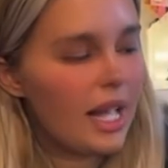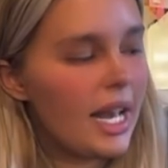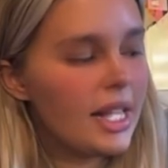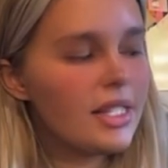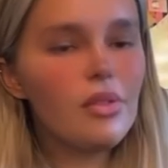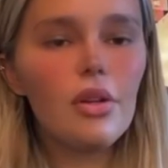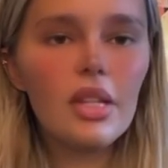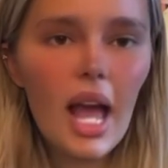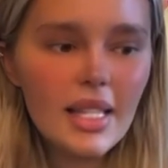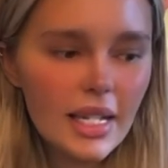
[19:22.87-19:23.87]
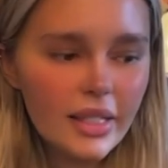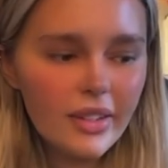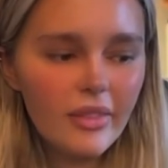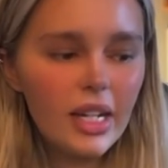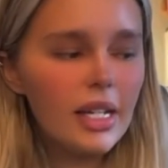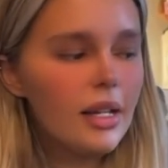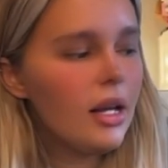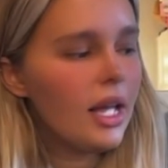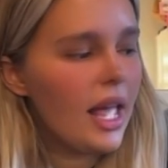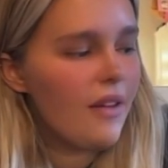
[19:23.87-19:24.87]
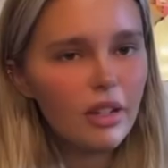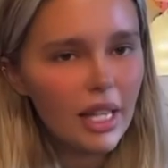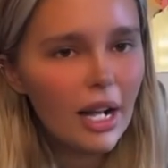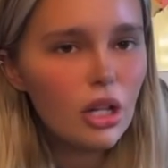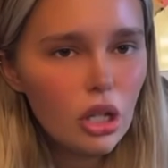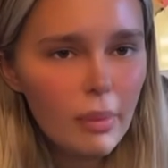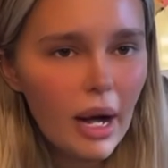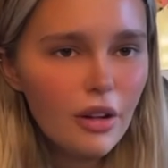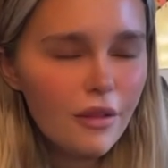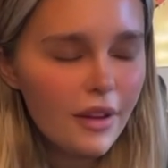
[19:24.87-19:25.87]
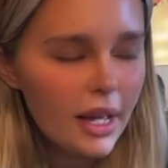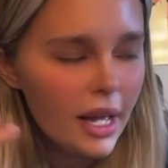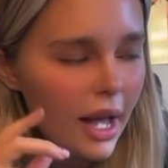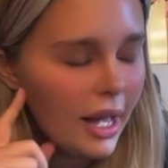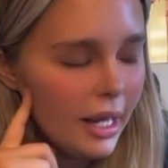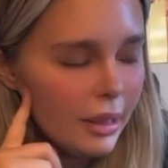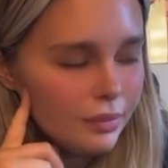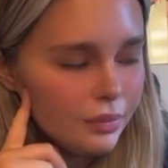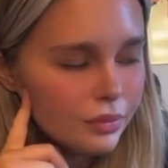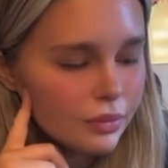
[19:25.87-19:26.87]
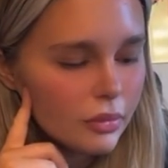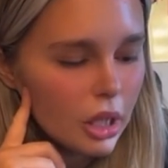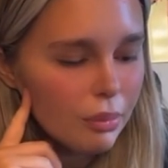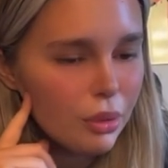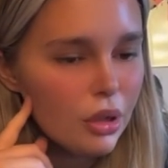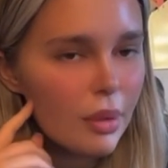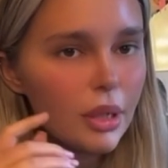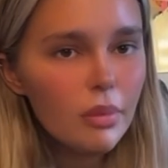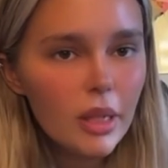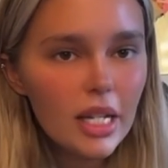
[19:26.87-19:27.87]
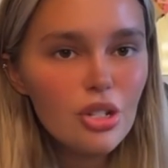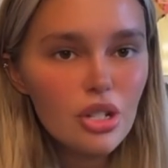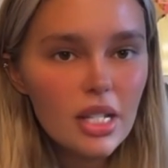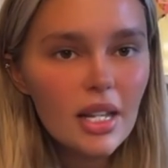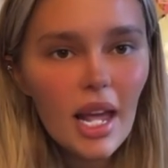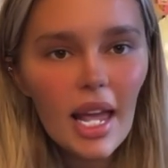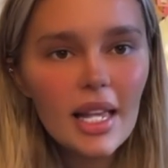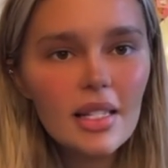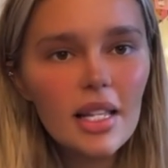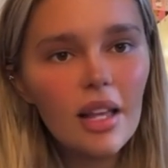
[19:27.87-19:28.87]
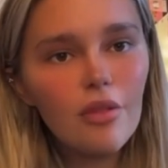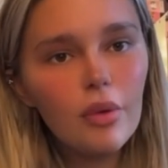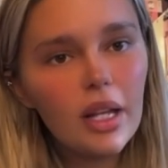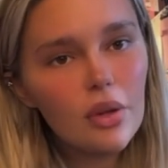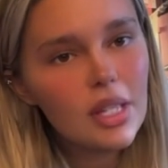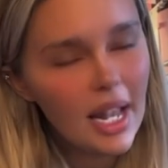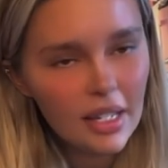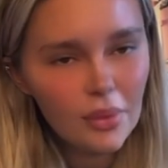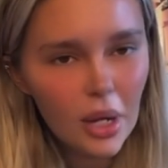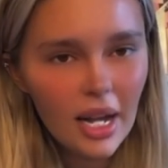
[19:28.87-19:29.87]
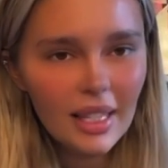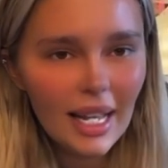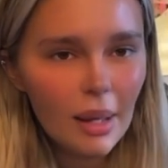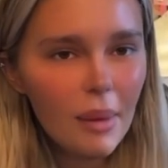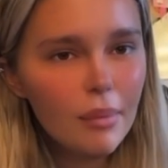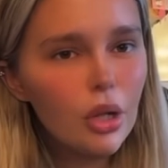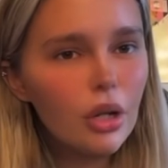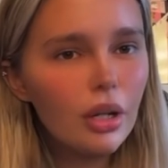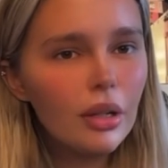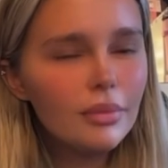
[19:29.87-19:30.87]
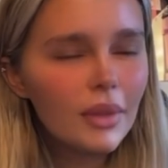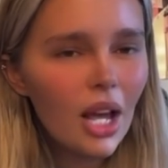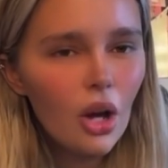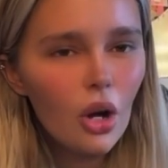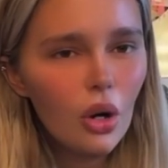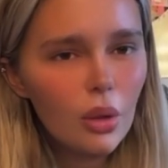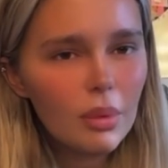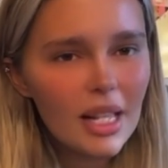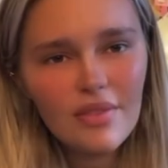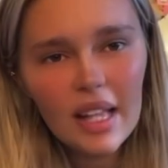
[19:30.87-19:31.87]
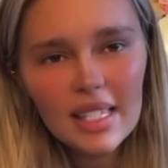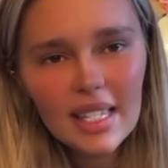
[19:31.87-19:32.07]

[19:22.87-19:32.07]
Again, I don't know the itinerary. It's not really a club outfit, but I'm gonna bring it just in case if we go to anywhere like a bit more up class